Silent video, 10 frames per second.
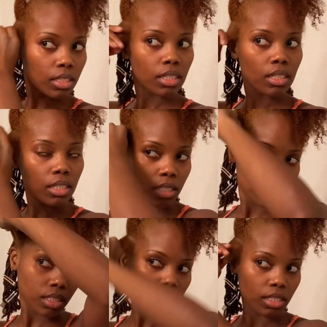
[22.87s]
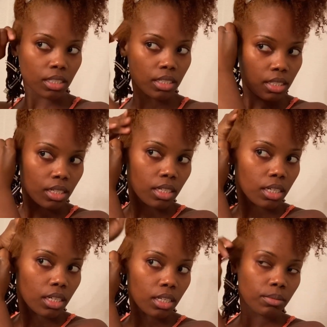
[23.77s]
We're going to start off with
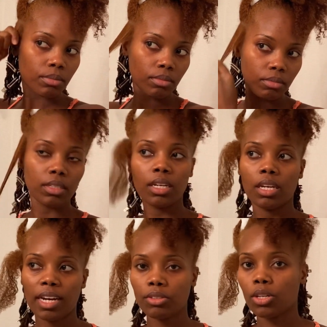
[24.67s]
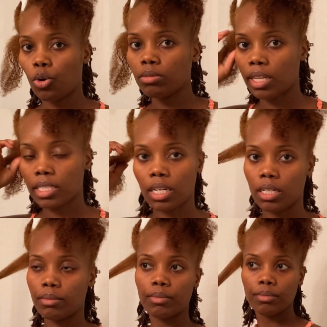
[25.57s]
parting. I don't use a comb for this
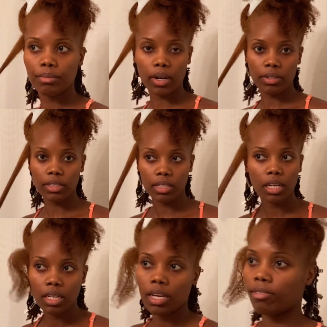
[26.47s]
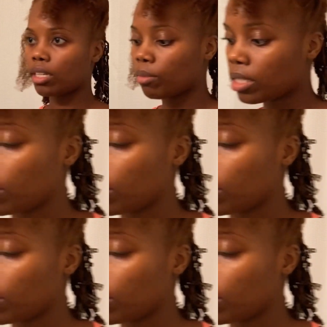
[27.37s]
part because I feel like the